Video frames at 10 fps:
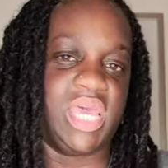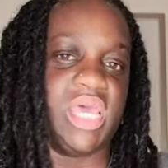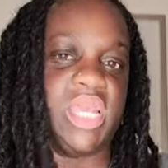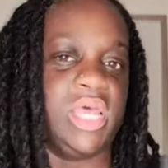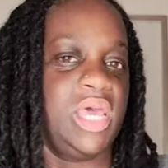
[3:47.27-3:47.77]

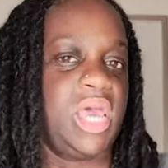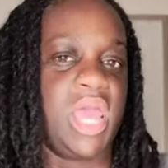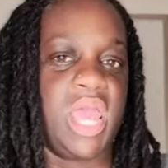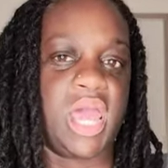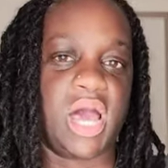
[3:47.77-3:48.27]
and
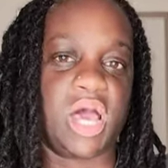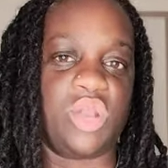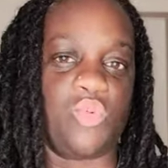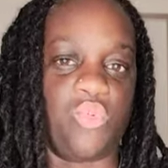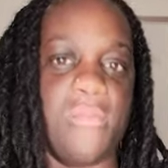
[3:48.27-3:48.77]

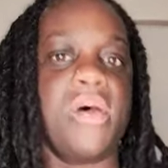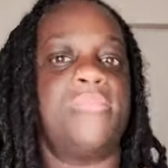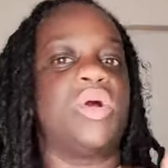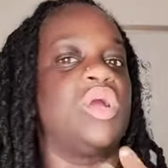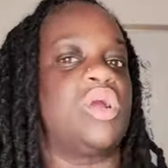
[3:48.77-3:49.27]
remember
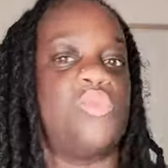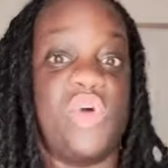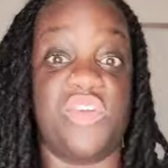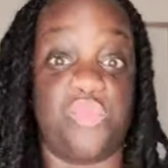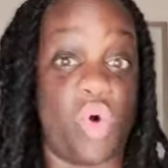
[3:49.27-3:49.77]
with
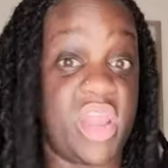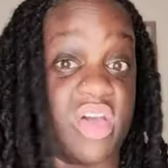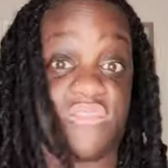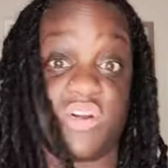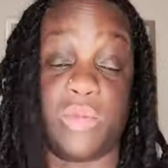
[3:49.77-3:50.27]
whatever
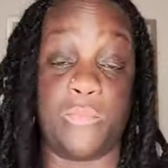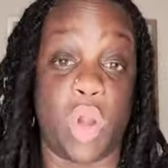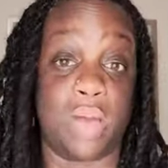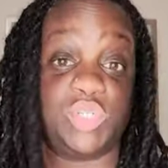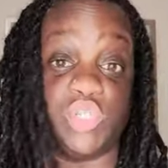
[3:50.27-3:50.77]
impromptu
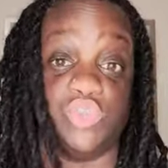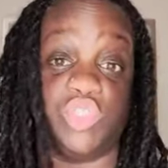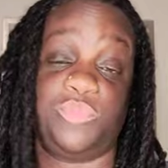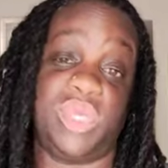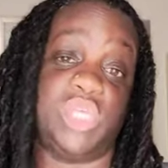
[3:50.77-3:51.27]
speech
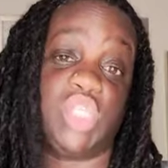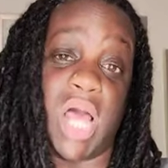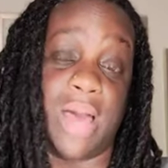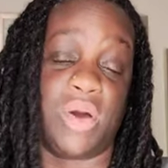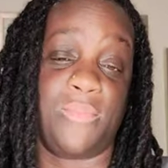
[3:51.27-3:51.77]
I'm about
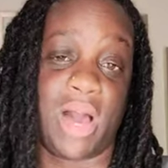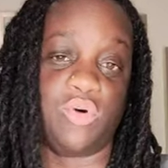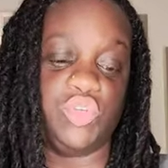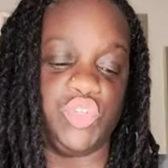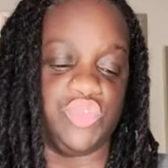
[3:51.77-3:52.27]
to
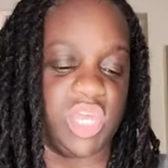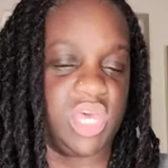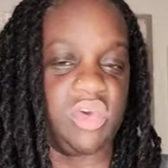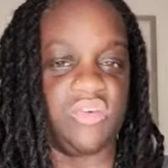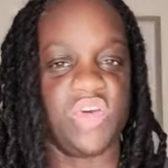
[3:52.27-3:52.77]
give,
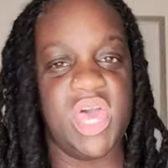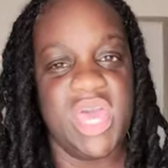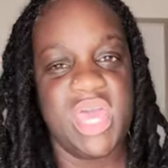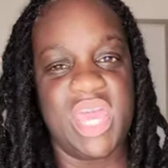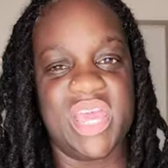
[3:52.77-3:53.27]

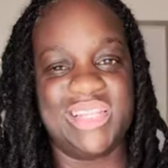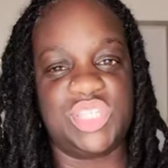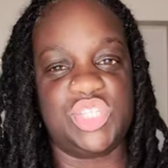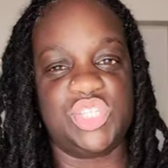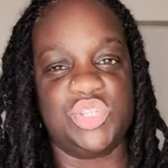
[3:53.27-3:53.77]
it's
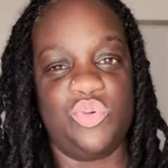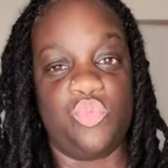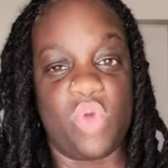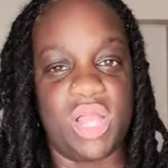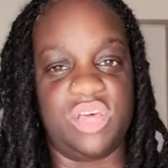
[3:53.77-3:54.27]
relevant
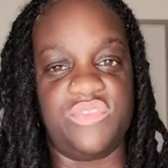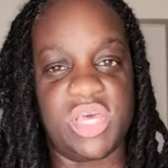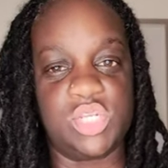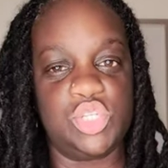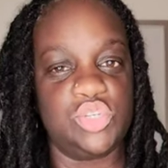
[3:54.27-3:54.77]

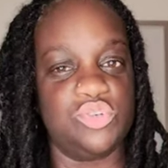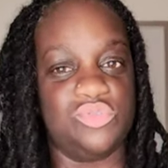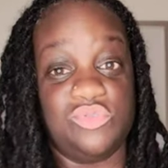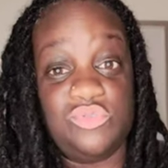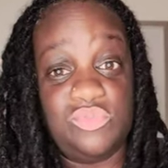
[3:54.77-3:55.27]
to
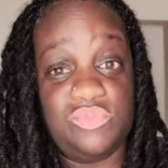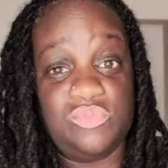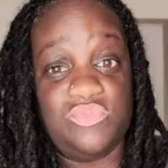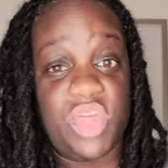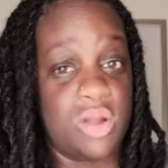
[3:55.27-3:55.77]
their
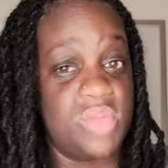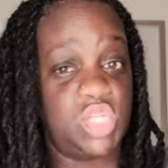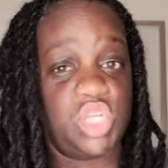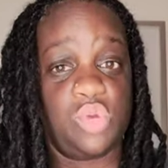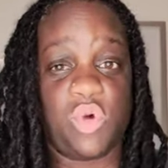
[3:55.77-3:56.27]
mission, whatever the
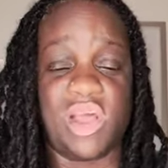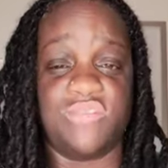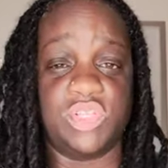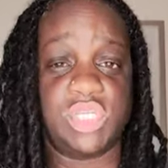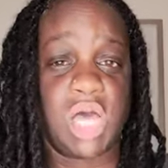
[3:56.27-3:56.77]

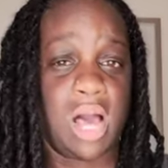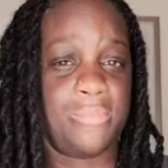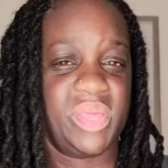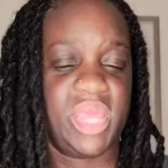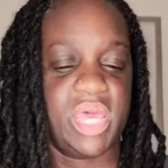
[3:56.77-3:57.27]
topic
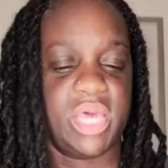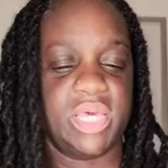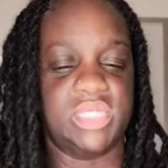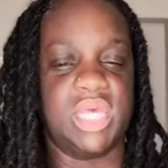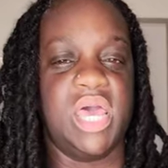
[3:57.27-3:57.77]
is,
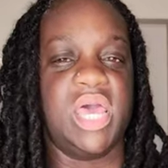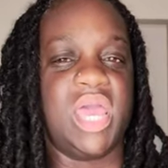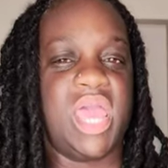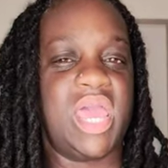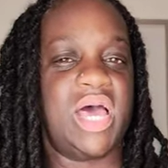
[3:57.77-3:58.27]
and it's
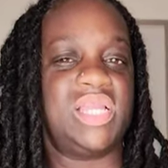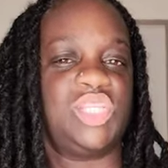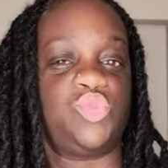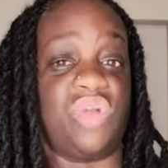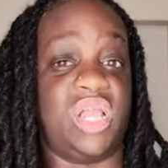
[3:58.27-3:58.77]

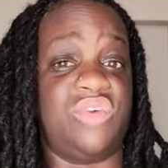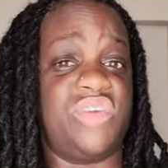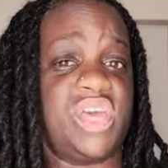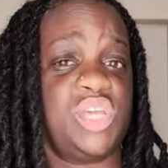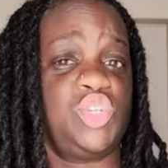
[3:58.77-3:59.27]
relevant
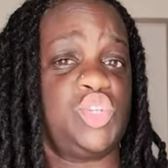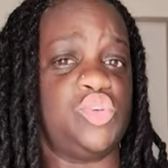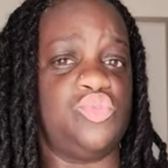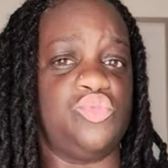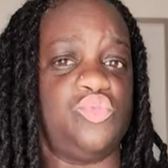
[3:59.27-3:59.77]
to
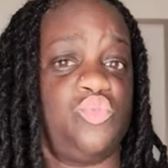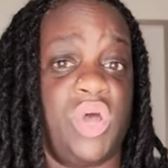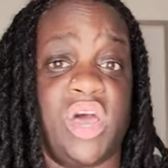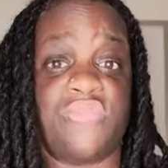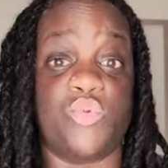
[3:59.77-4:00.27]
whatever
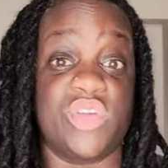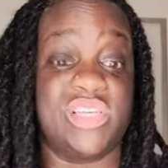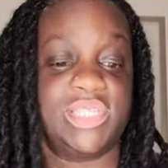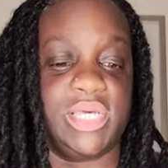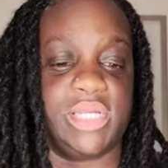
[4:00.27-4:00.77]
reason
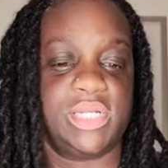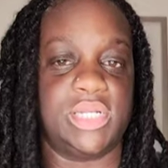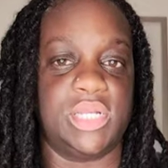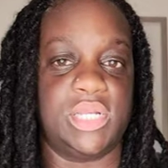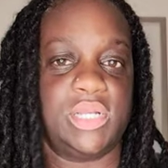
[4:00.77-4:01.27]

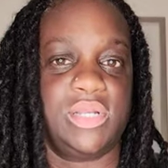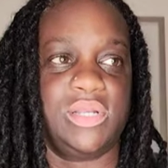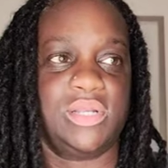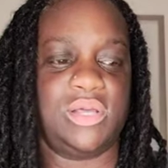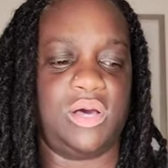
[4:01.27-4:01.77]
uh,
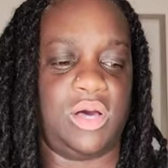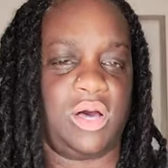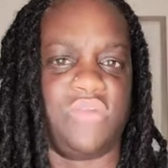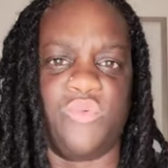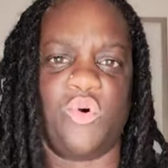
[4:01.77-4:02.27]
for
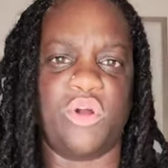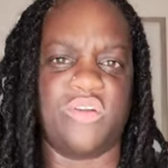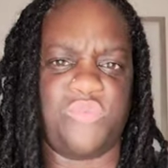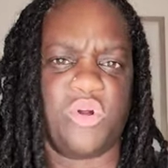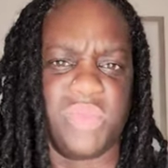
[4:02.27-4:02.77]
for me
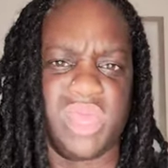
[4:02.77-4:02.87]
being